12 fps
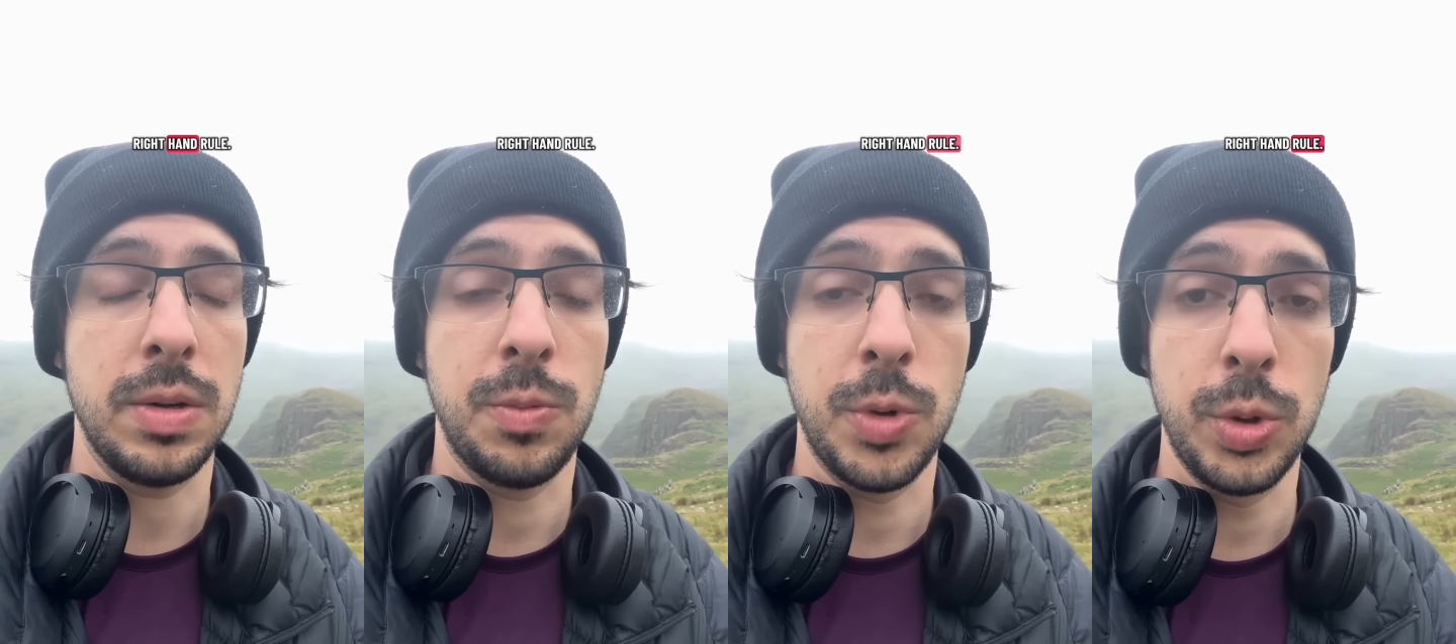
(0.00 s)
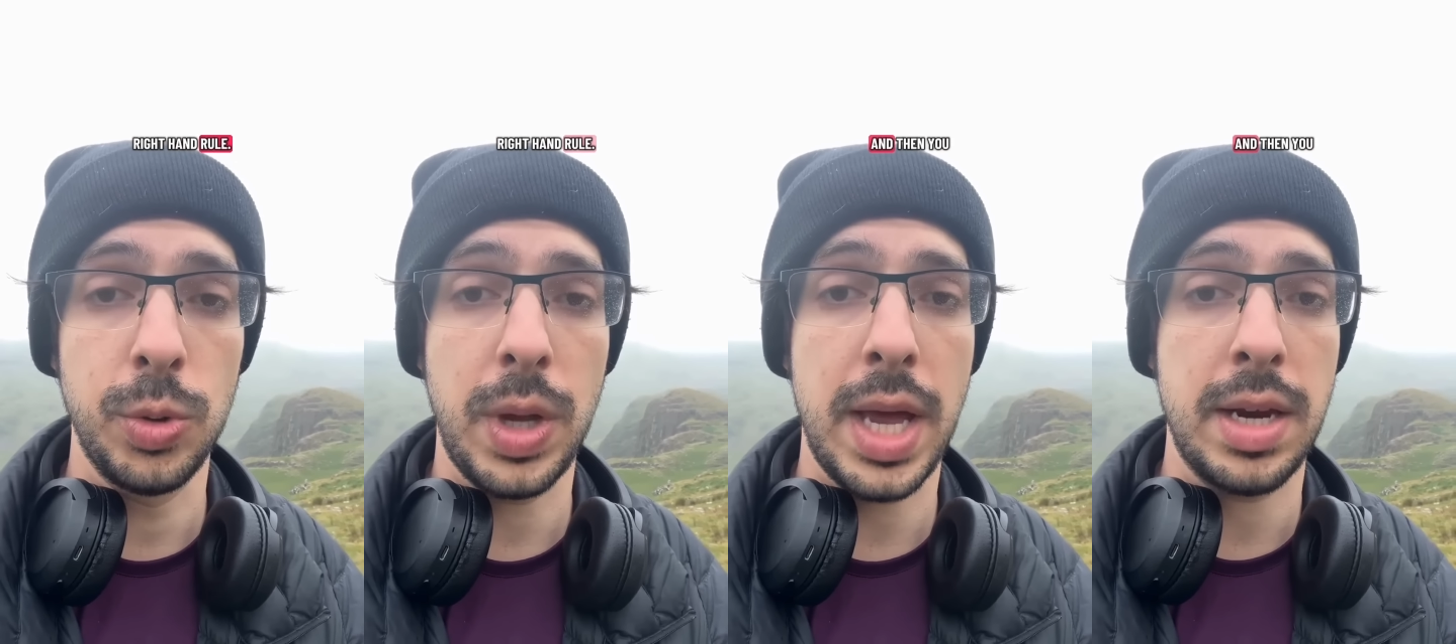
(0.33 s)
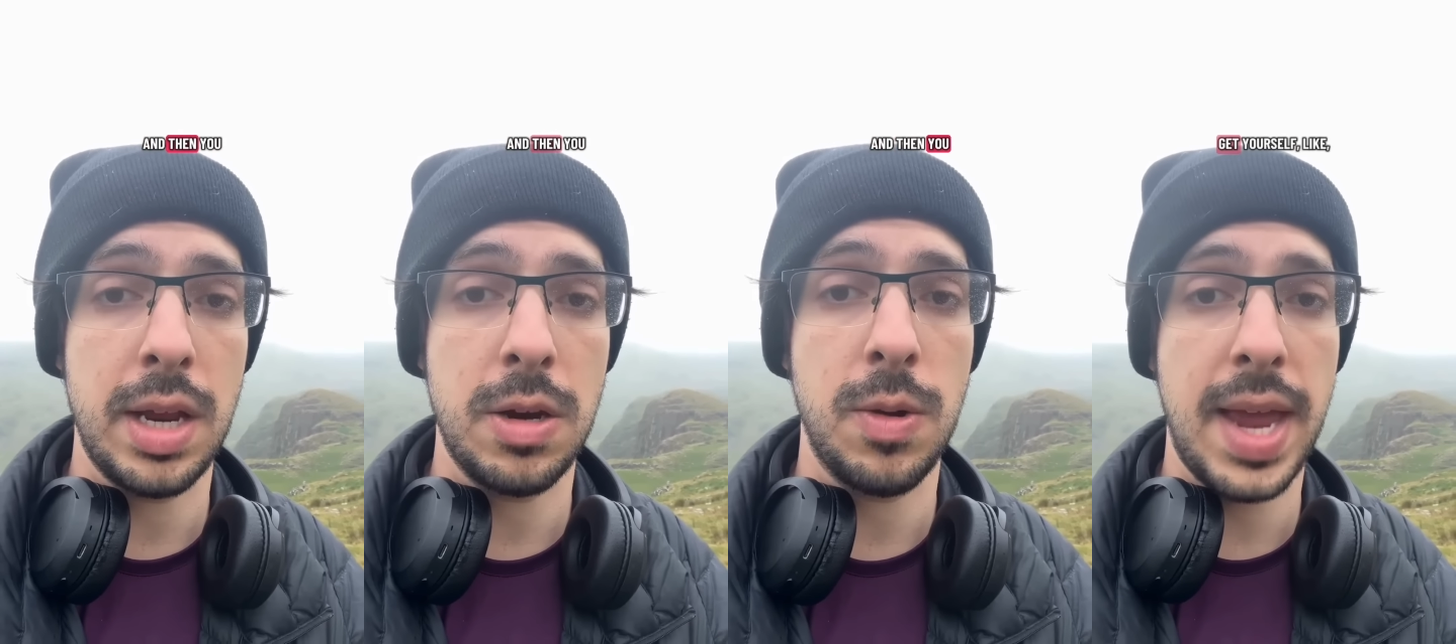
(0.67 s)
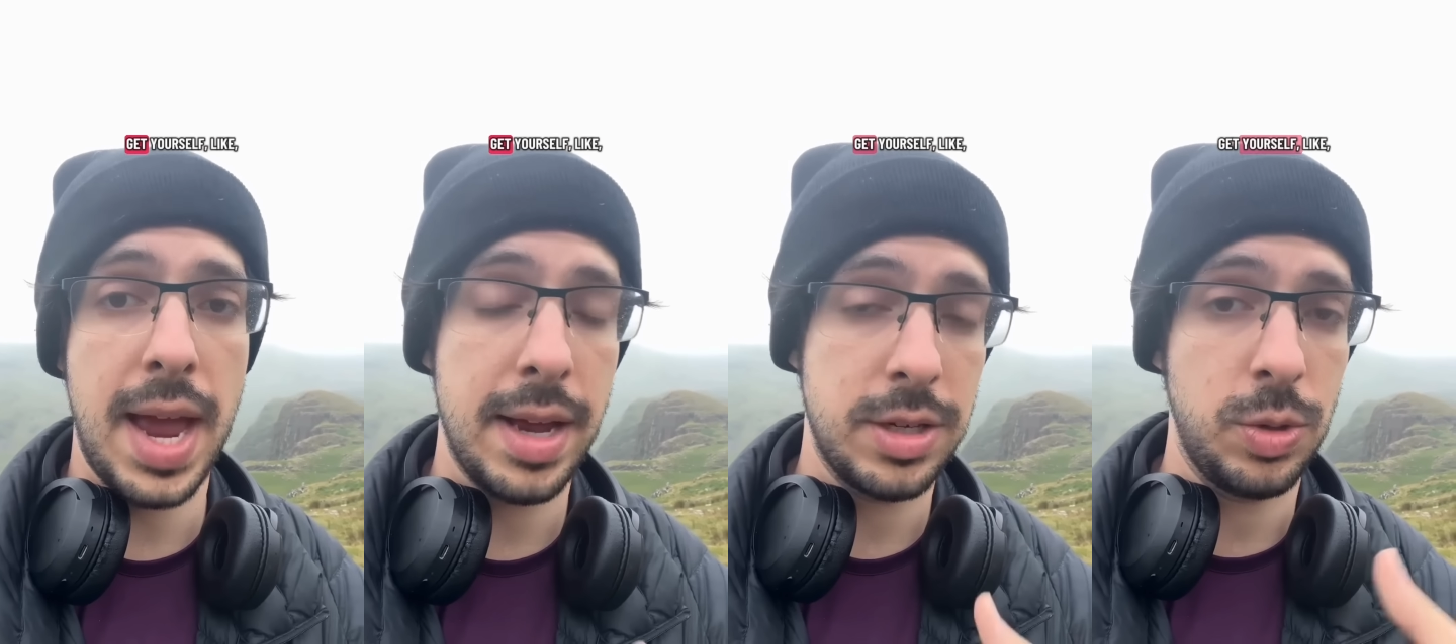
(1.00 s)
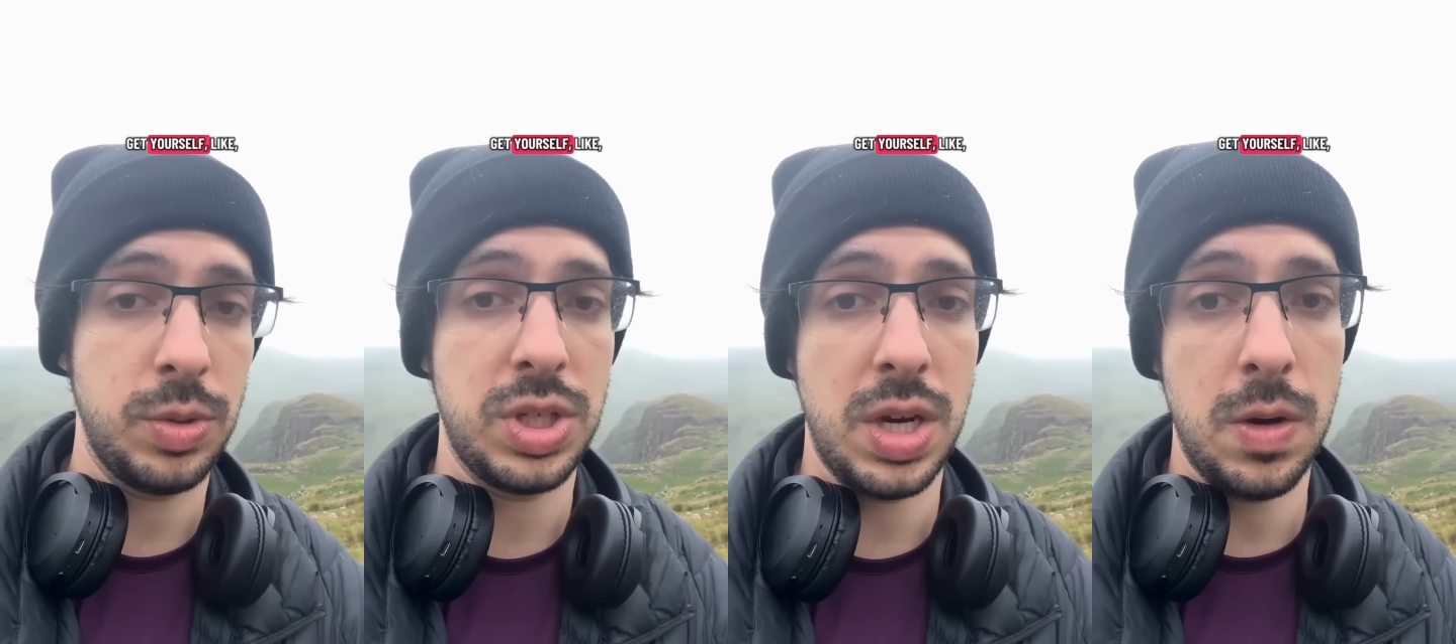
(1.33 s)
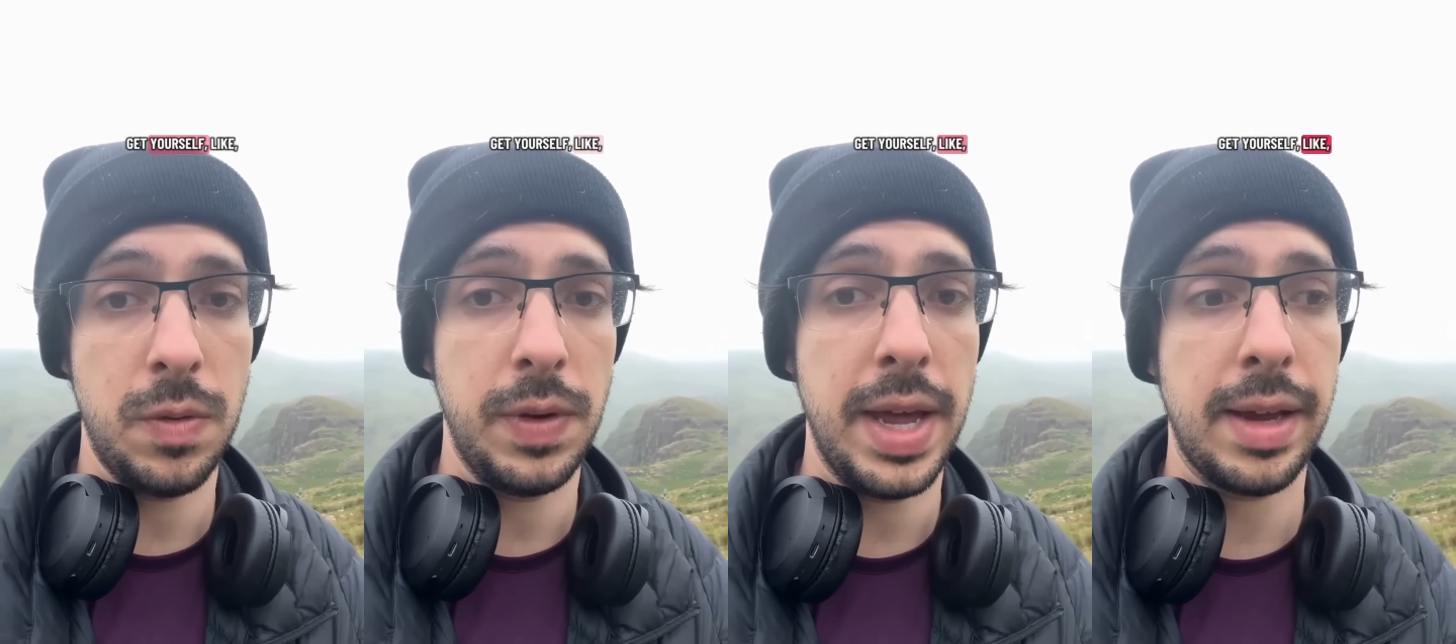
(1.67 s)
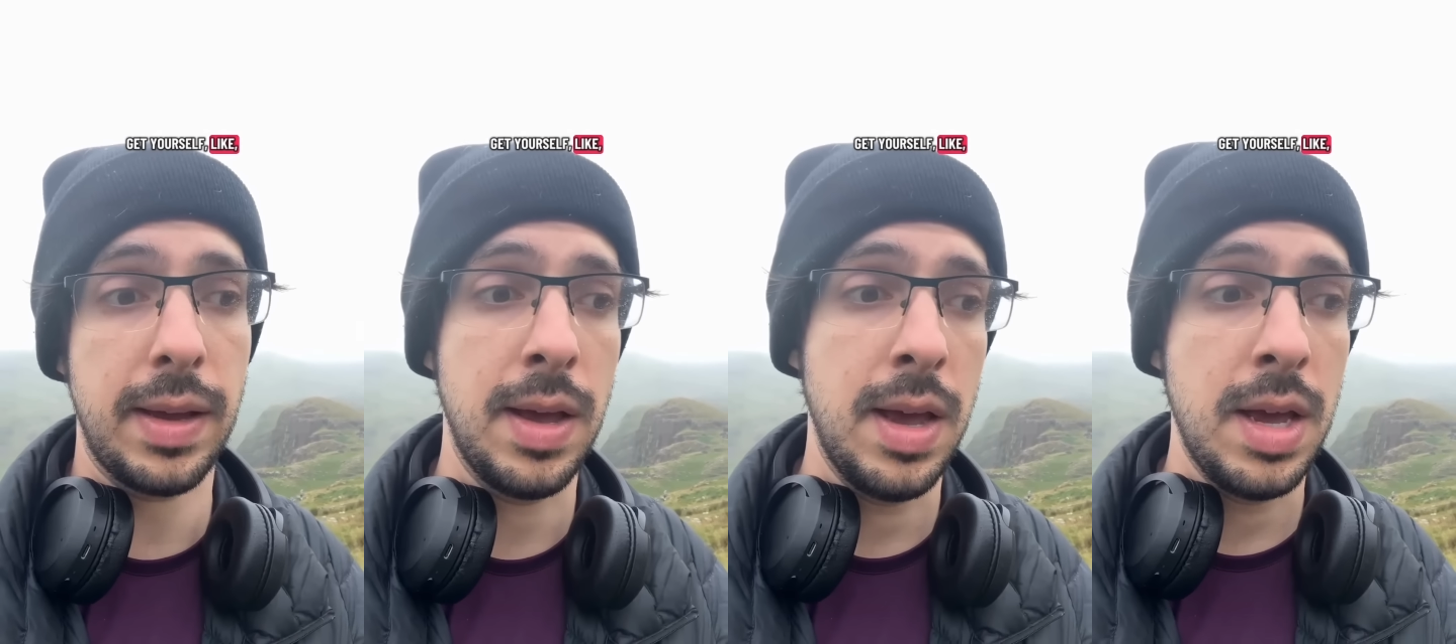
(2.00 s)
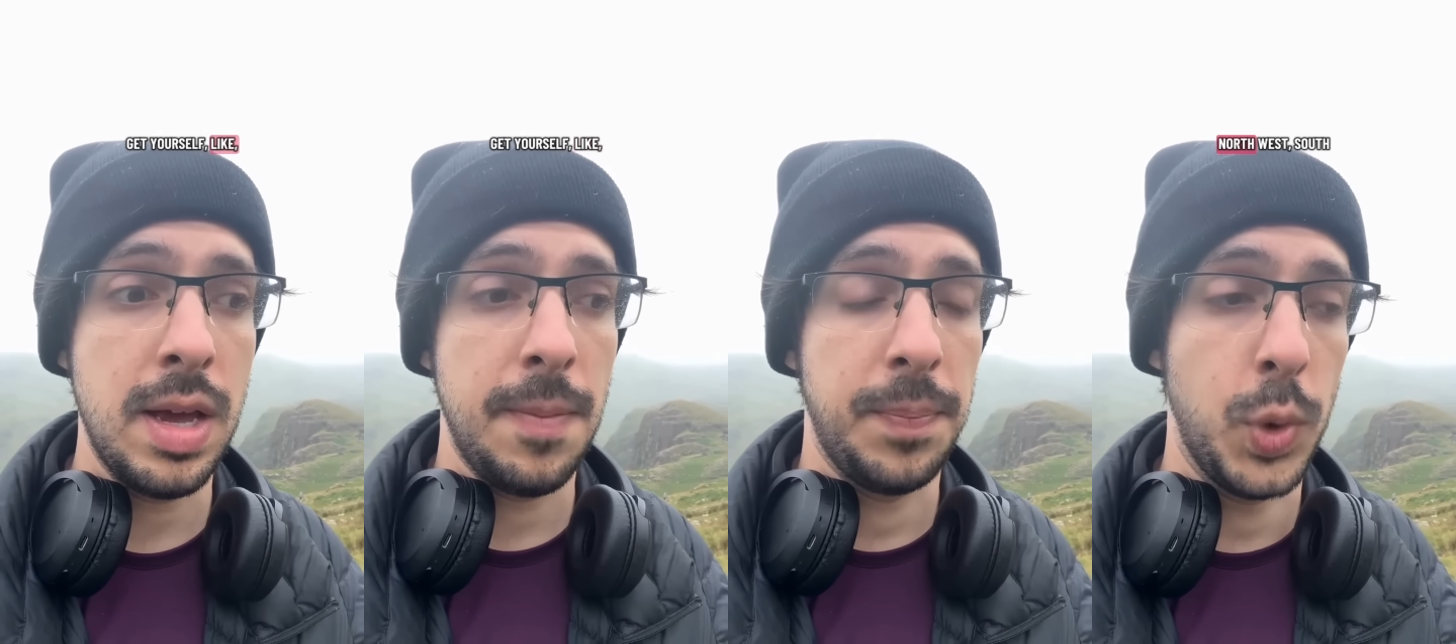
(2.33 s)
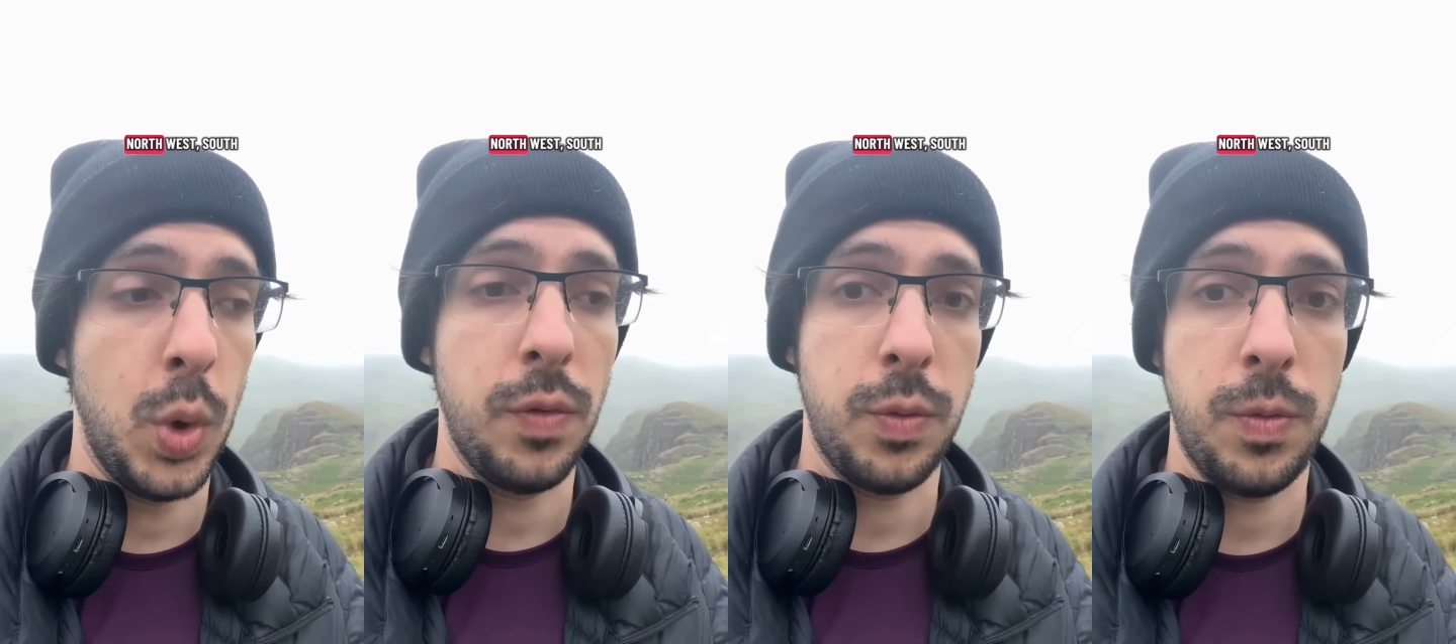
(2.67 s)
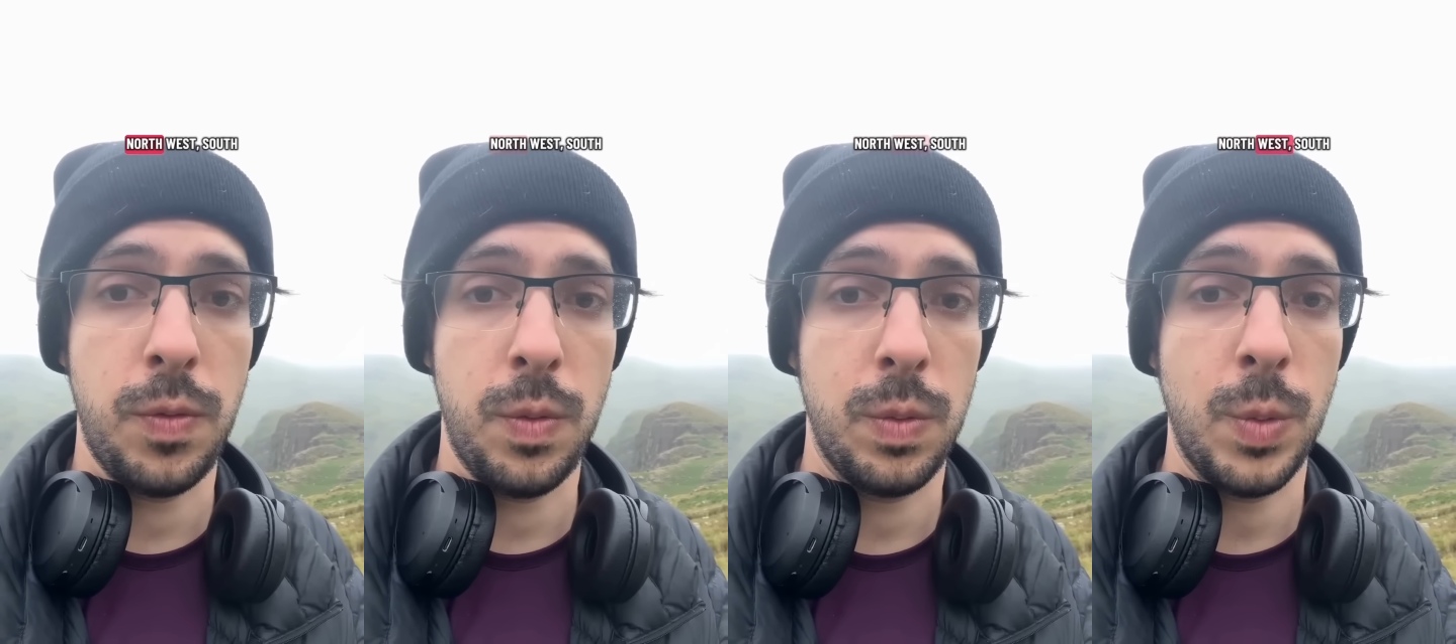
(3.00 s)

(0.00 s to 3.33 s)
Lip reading: rule, and then you get yourself like north,